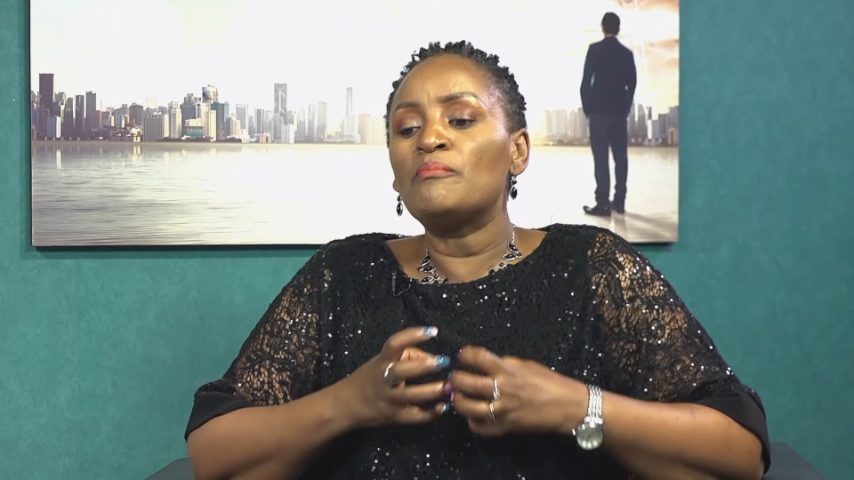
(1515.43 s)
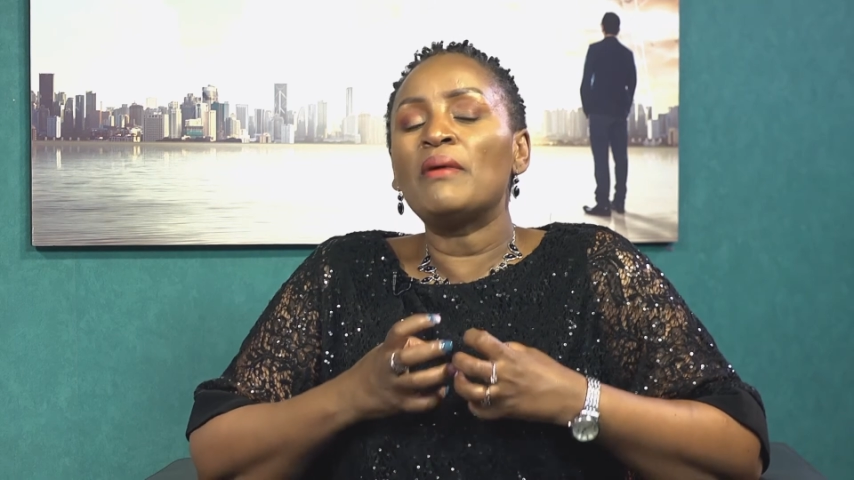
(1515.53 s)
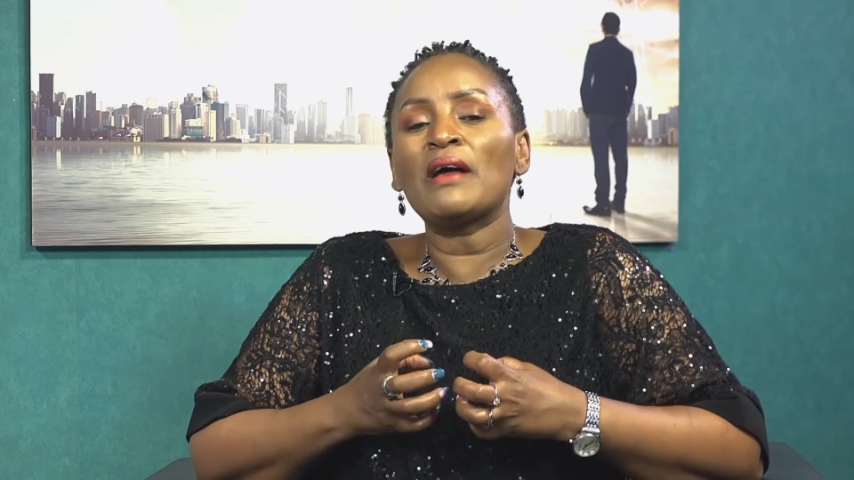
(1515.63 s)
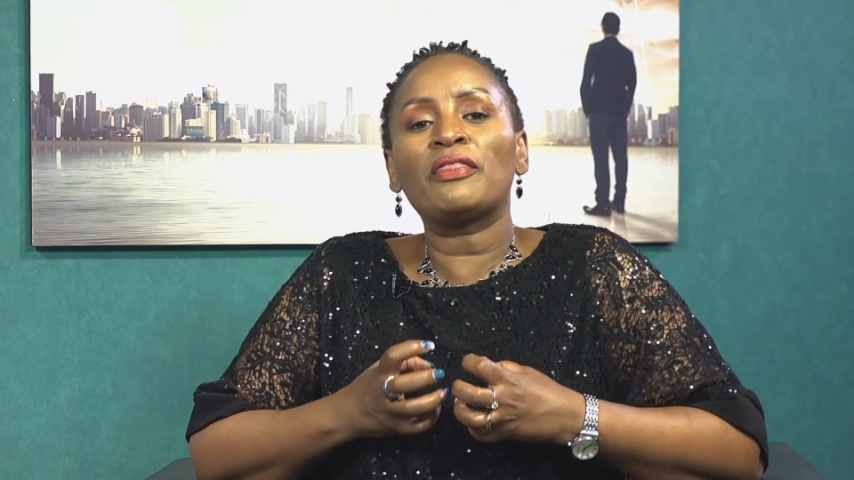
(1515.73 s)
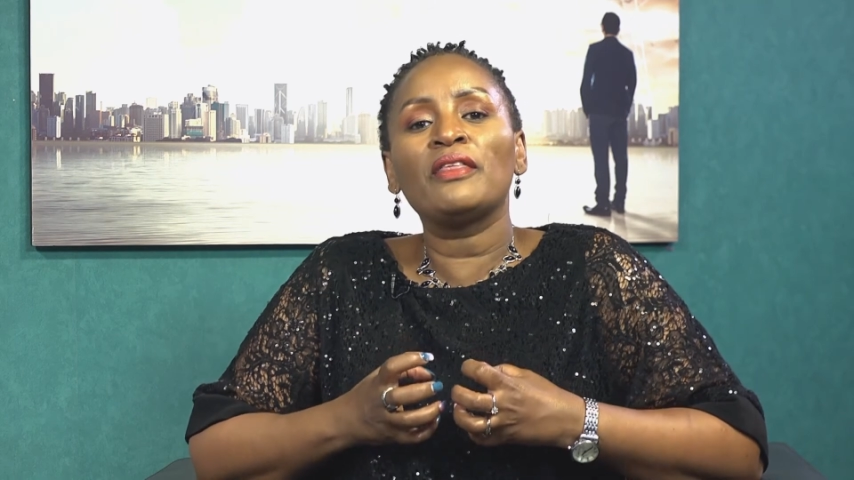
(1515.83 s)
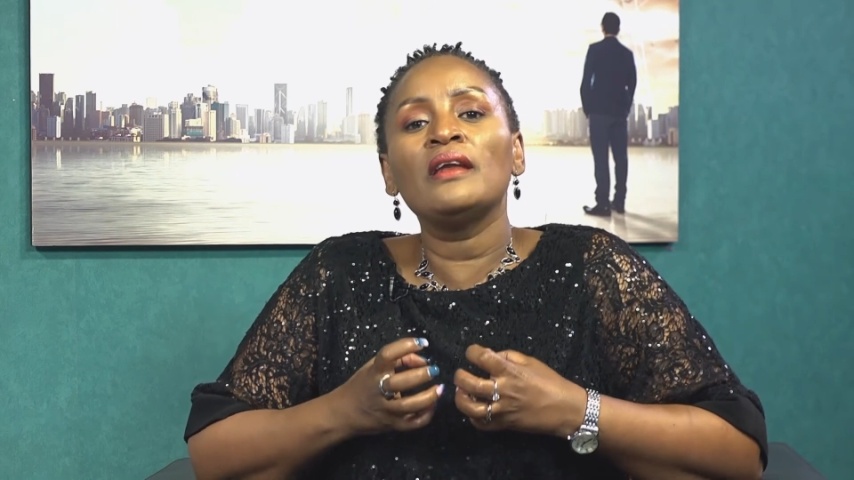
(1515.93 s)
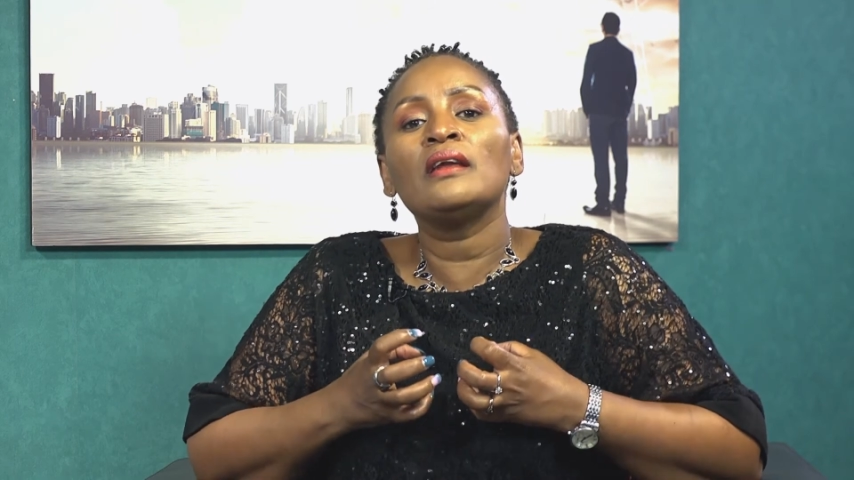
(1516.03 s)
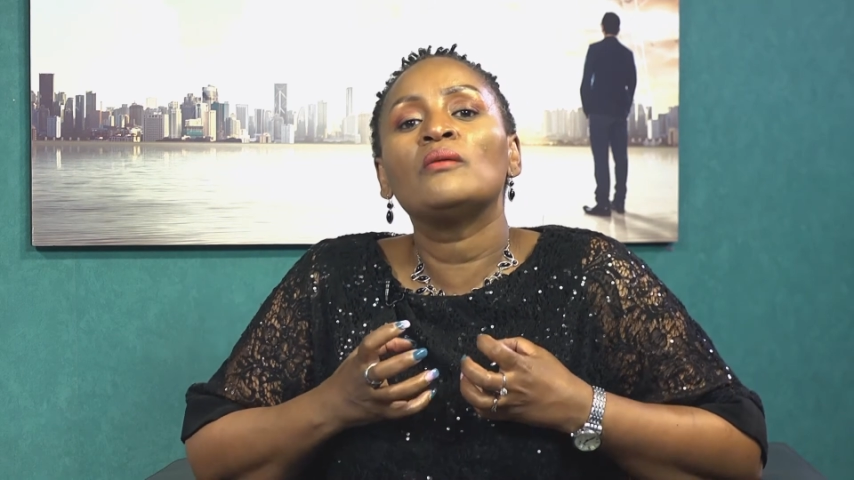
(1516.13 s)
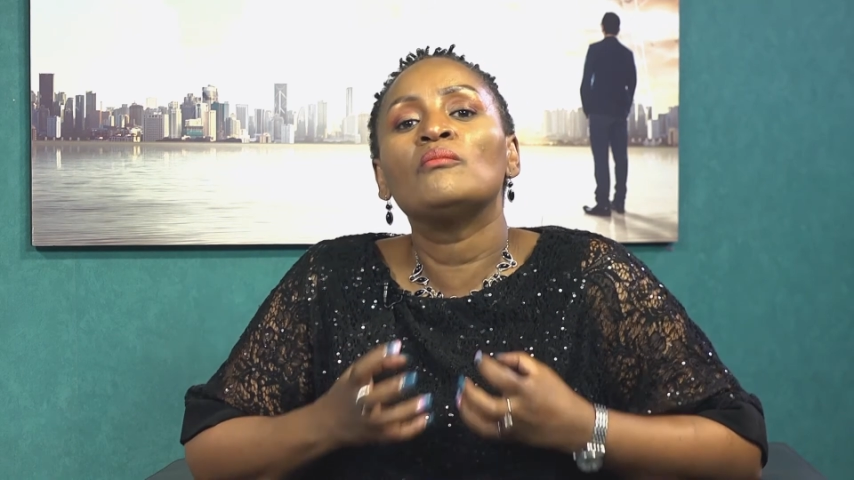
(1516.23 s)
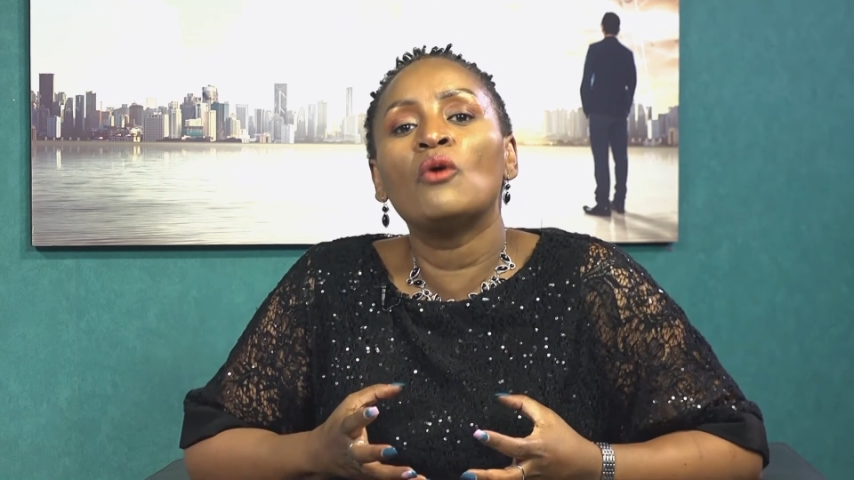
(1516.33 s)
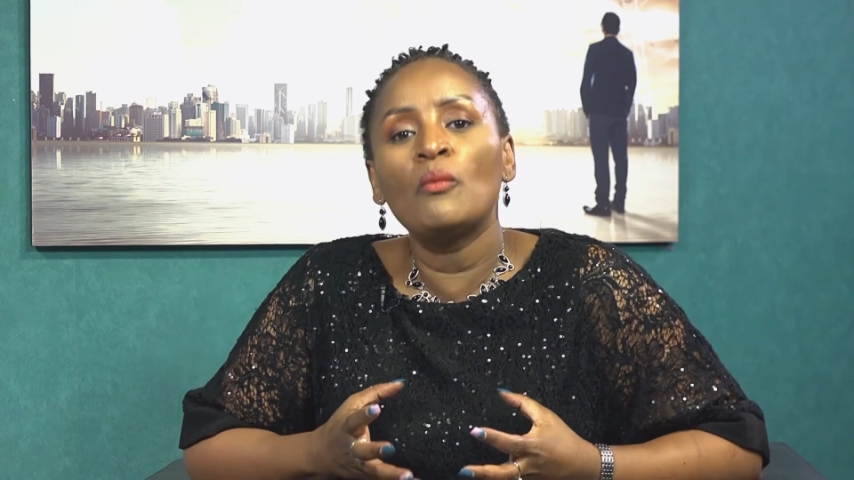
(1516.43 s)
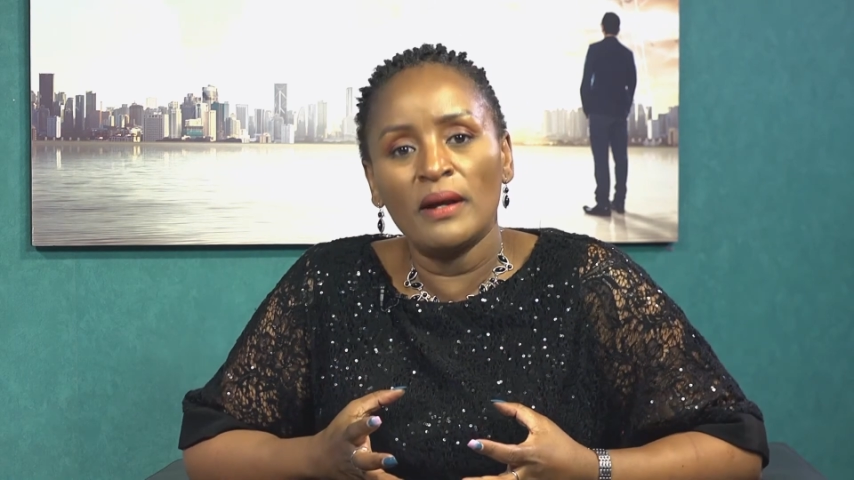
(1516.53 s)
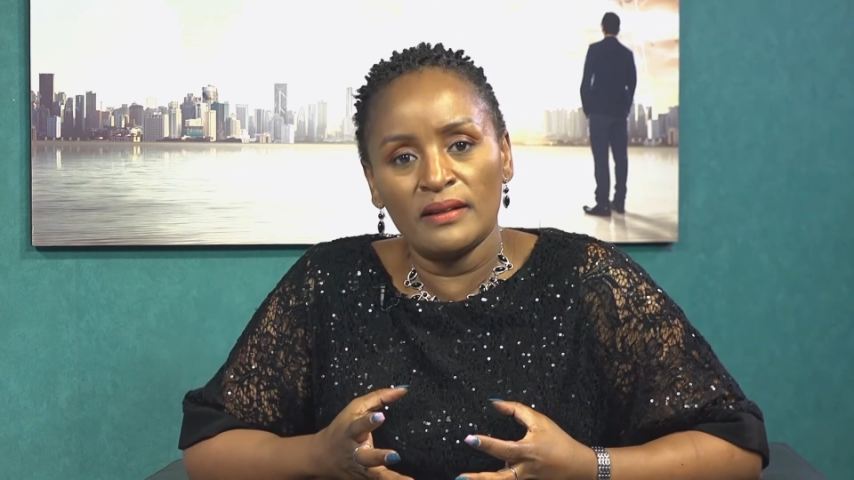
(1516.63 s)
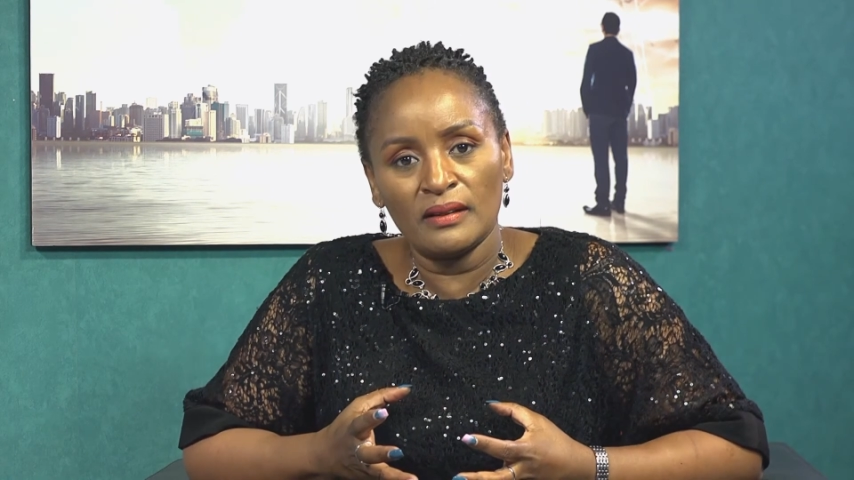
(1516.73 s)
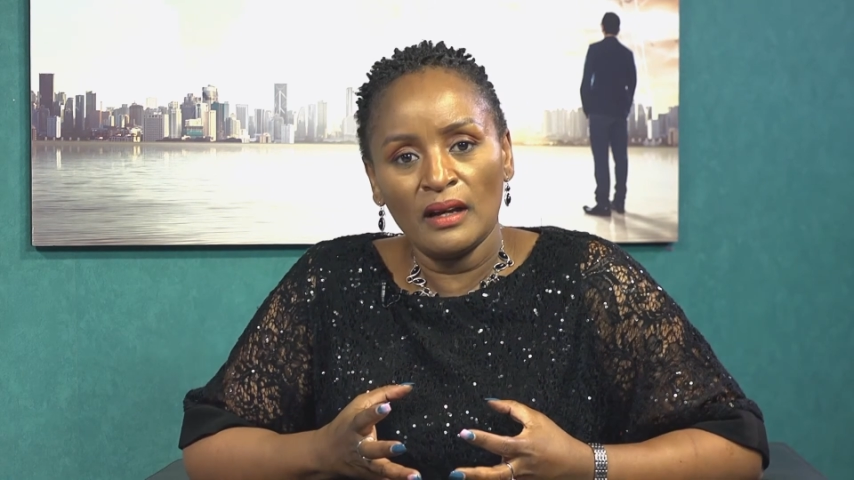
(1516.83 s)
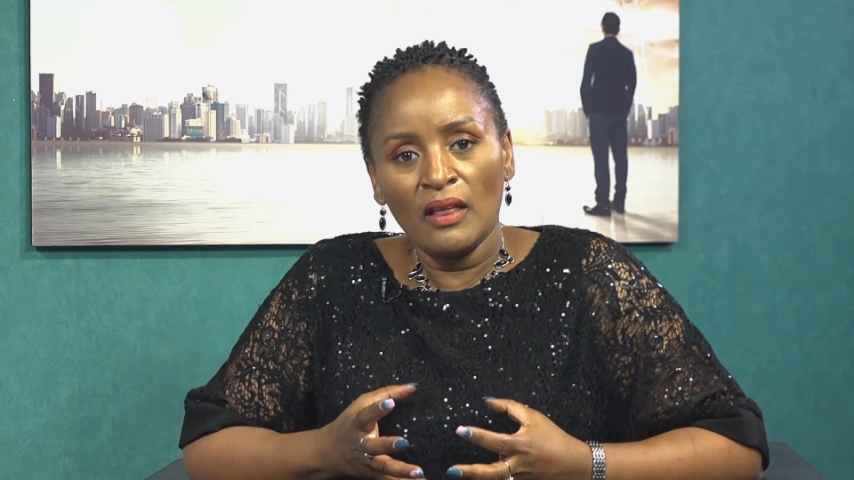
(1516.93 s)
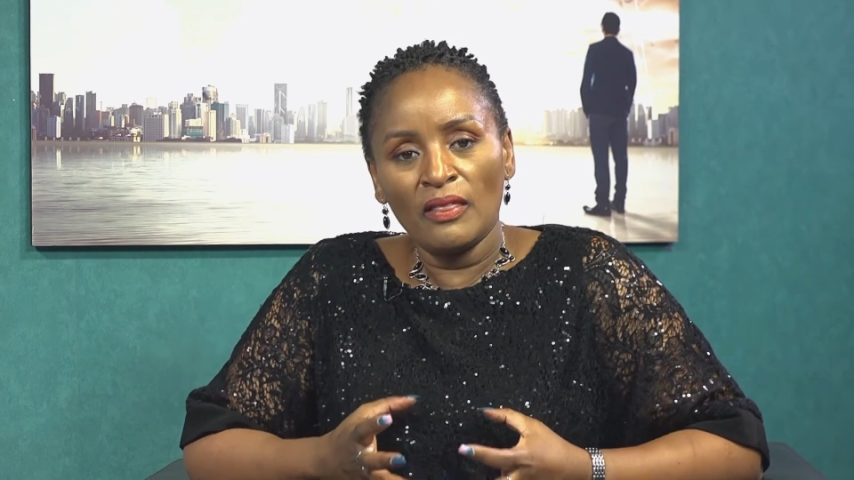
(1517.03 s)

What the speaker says: birthing moment,